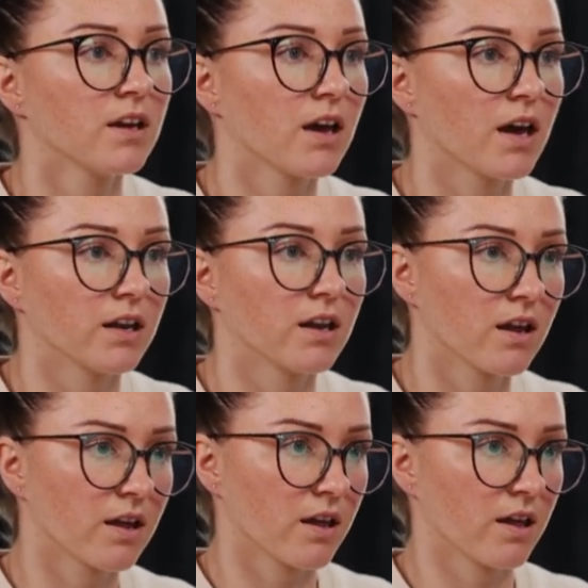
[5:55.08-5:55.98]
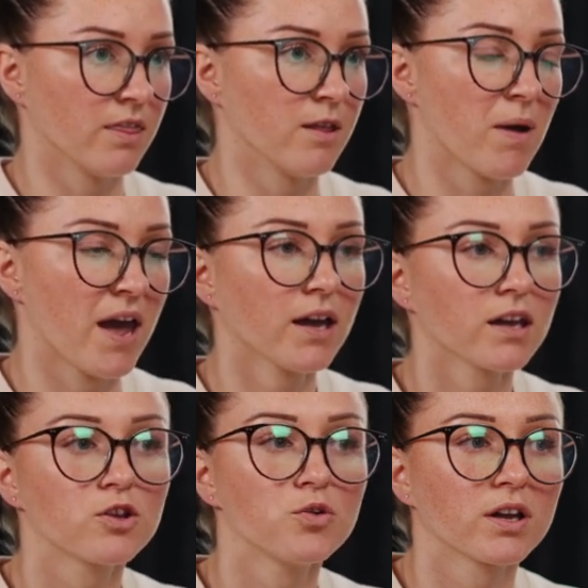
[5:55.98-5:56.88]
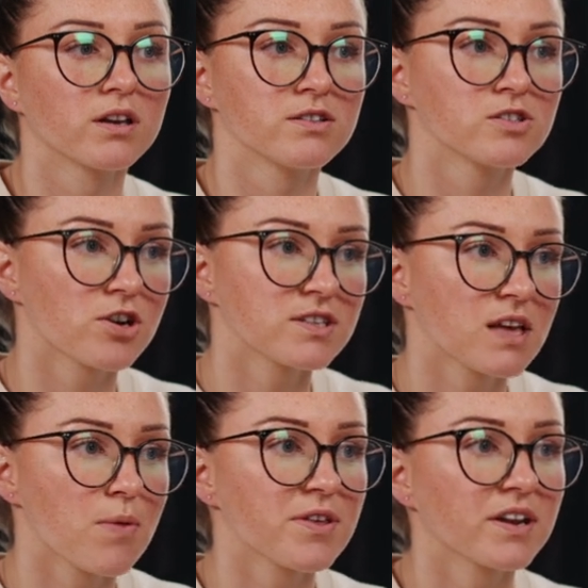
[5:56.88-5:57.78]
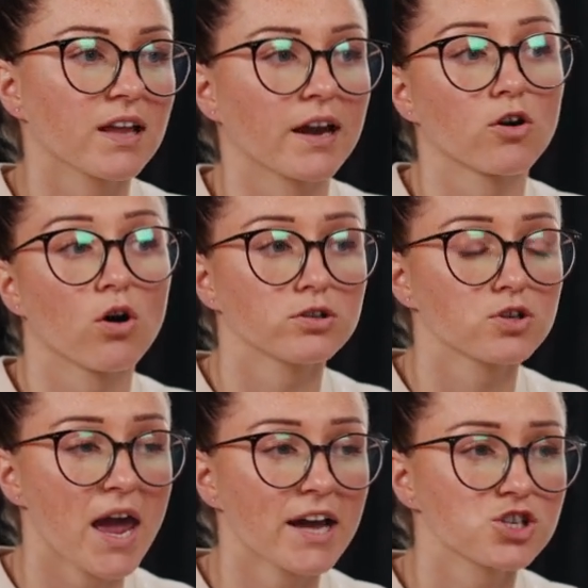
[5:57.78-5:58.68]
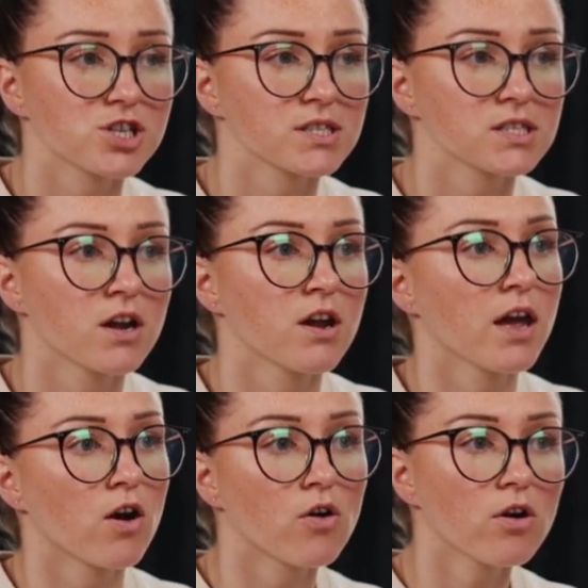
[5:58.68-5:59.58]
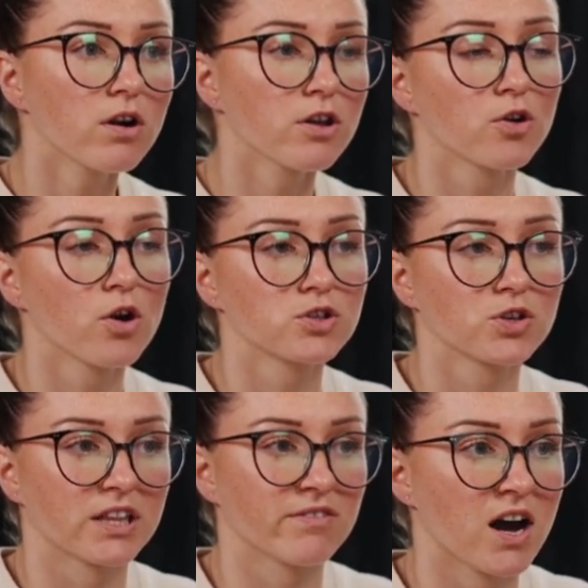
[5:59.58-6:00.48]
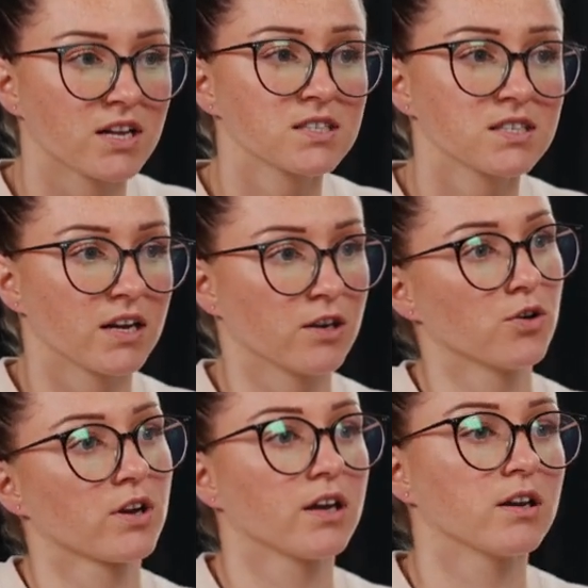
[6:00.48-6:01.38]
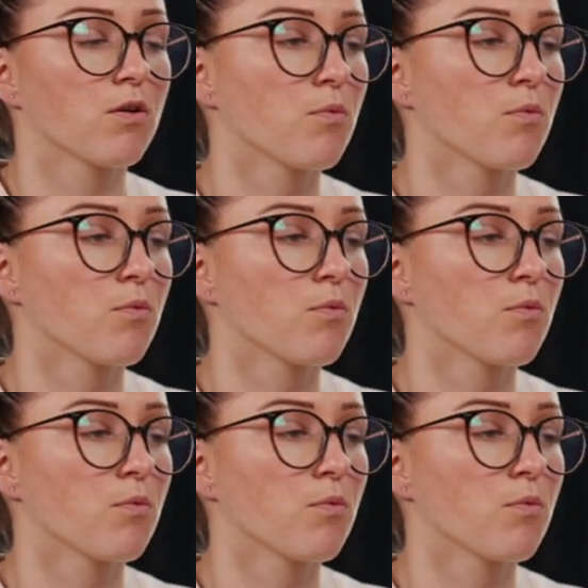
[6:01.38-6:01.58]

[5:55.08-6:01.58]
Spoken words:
And in the back, you can insert something like call to actions, or you go to advanced and you can